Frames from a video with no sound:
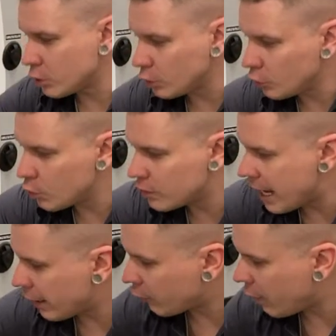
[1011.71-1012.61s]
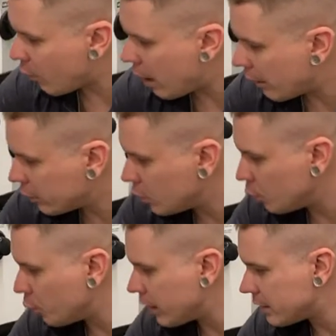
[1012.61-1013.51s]
use that gray water to
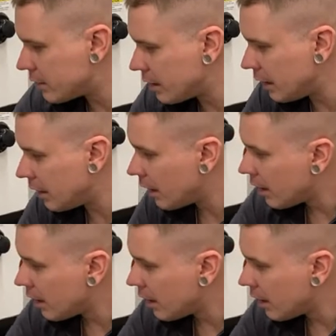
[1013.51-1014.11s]
rinse the,